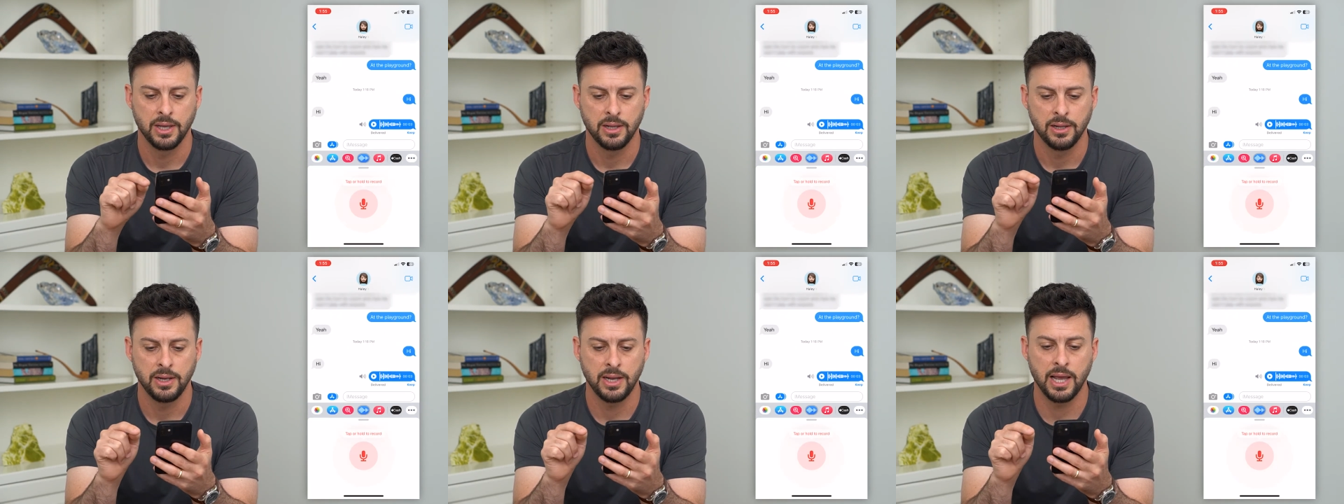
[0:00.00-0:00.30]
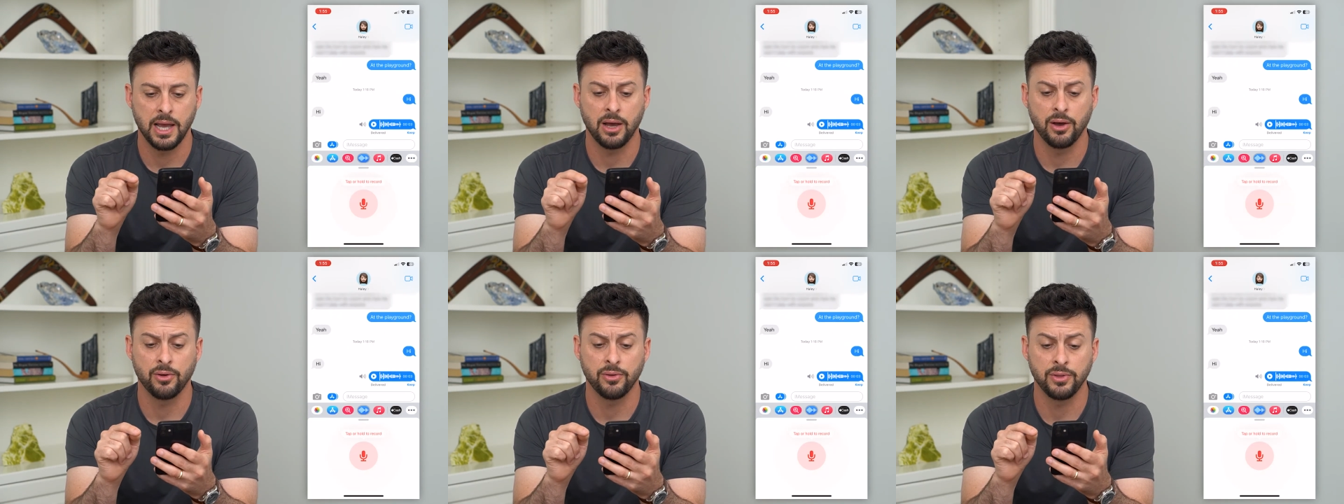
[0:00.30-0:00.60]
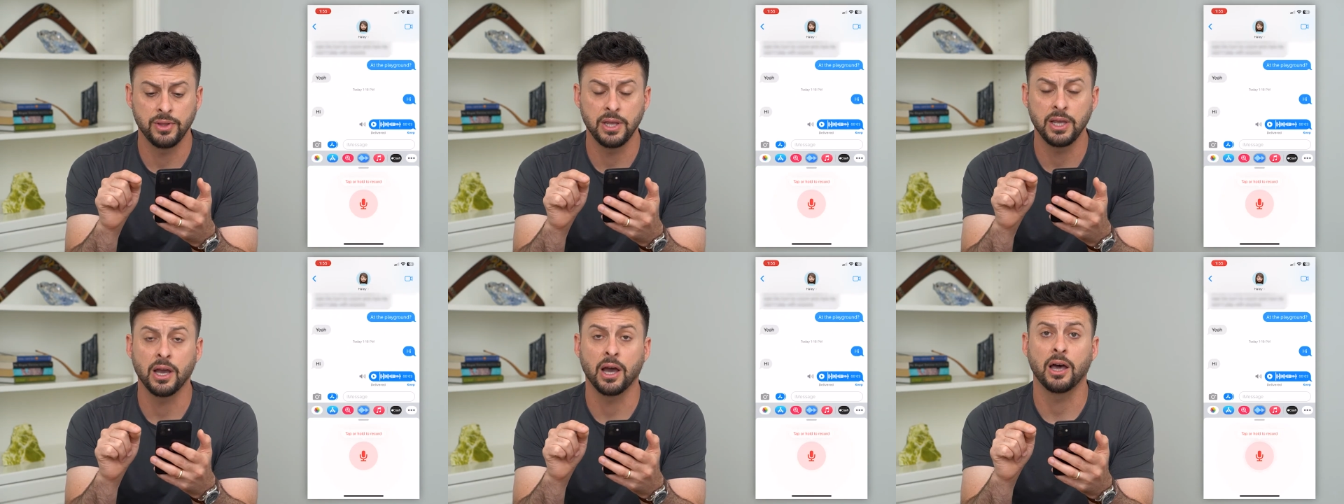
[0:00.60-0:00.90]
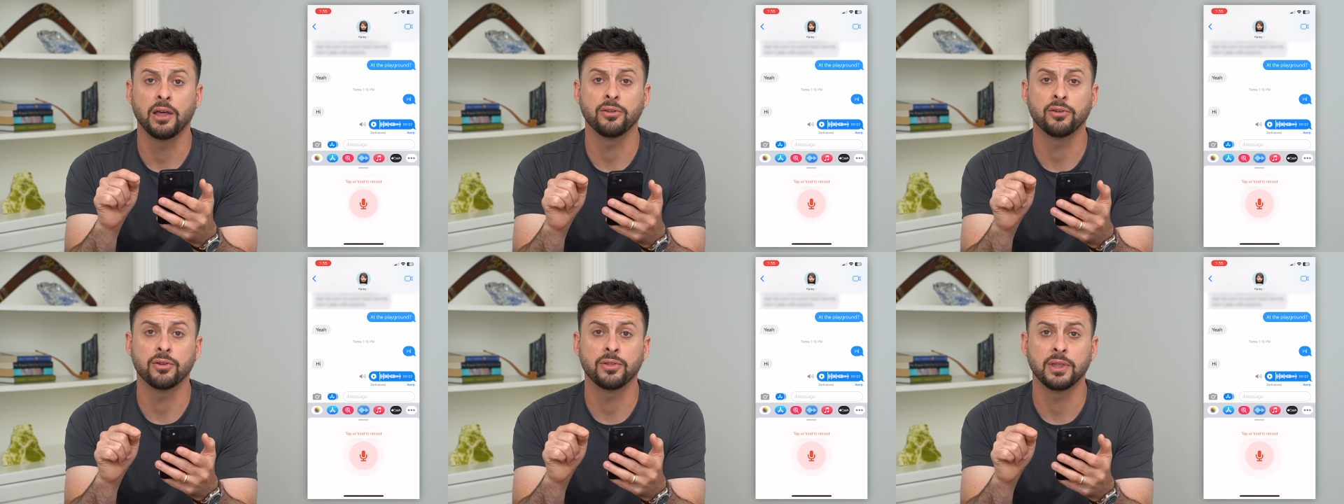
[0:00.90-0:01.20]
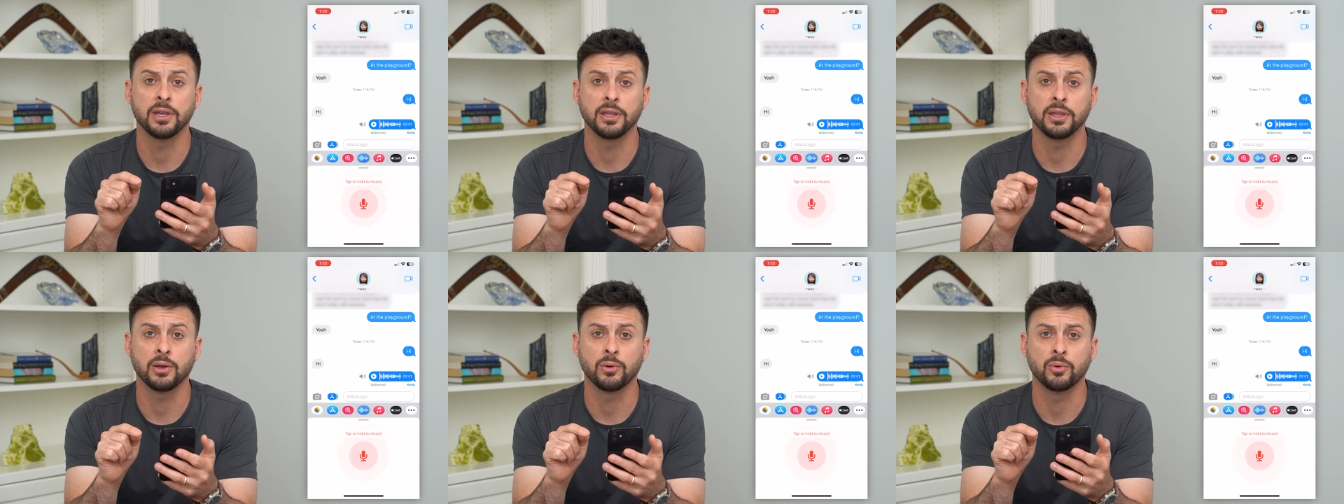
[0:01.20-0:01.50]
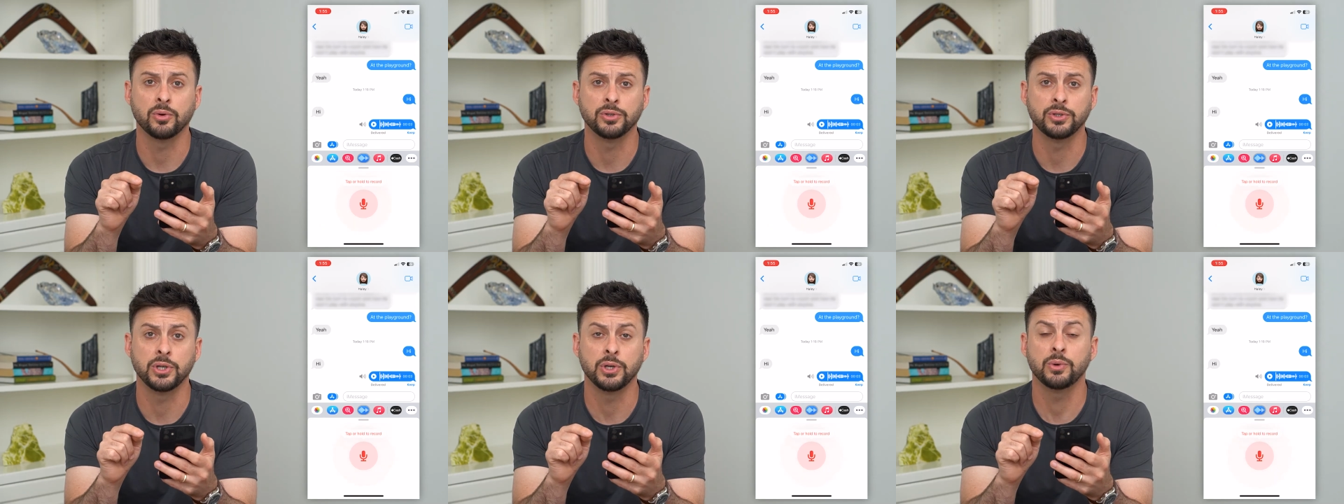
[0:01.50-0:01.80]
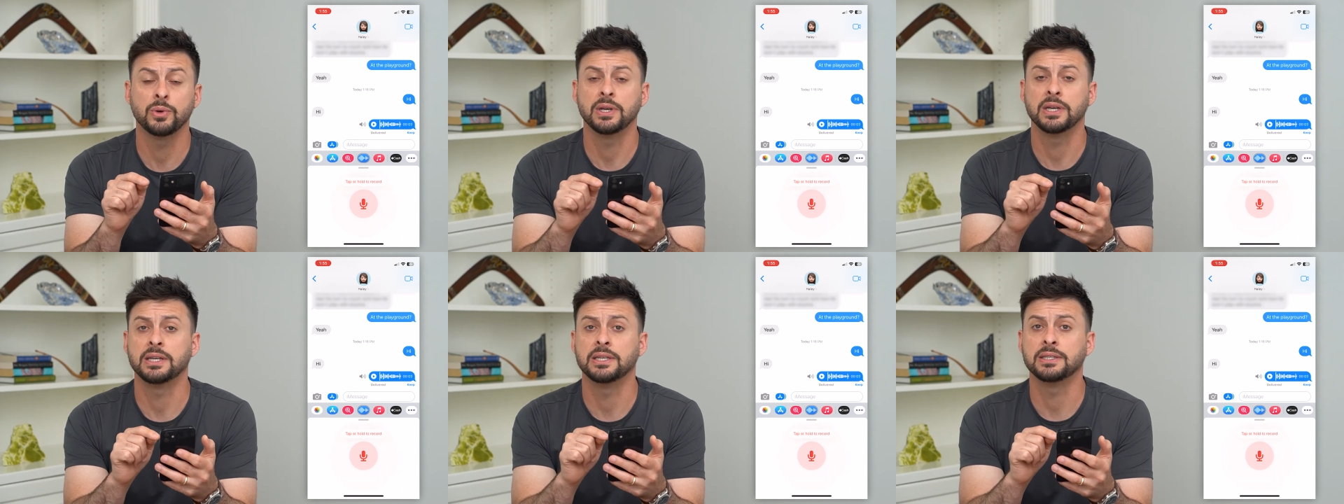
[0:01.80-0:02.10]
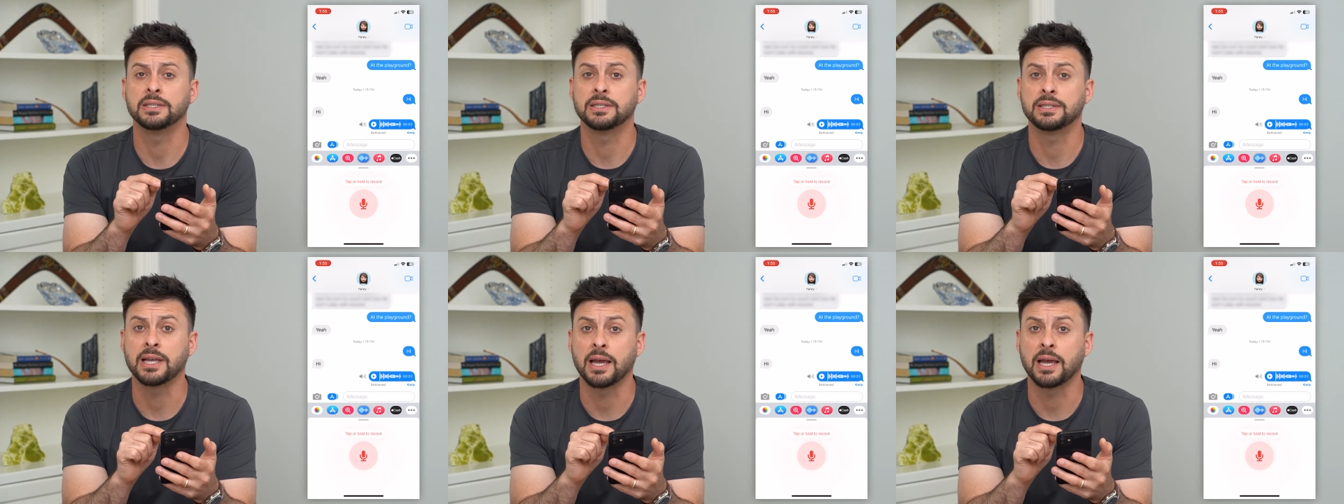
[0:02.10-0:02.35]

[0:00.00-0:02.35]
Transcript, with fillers: Now, the other thing that we'll do is